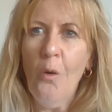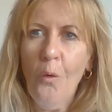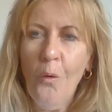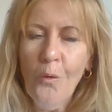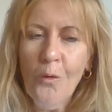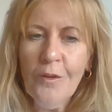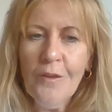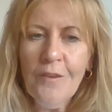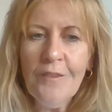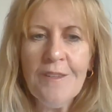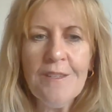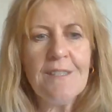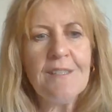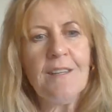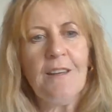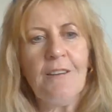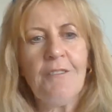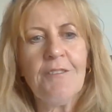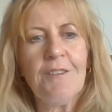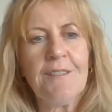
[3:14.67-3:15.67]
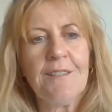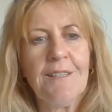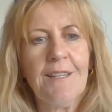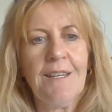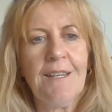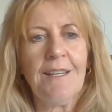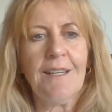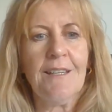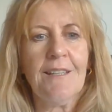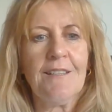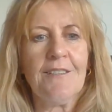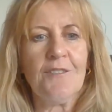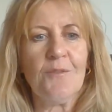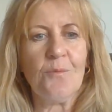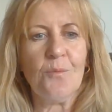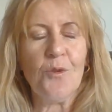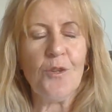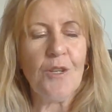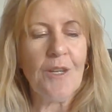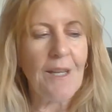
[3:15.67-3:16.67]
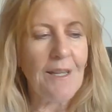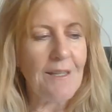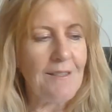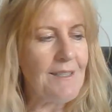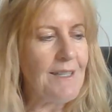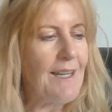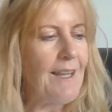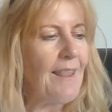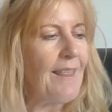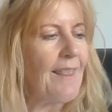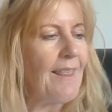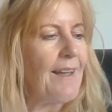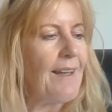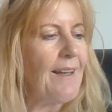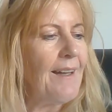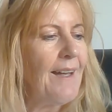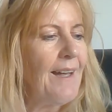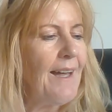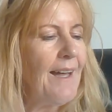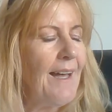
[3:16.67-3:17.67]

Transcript: all of the stuff that's getting kids working together,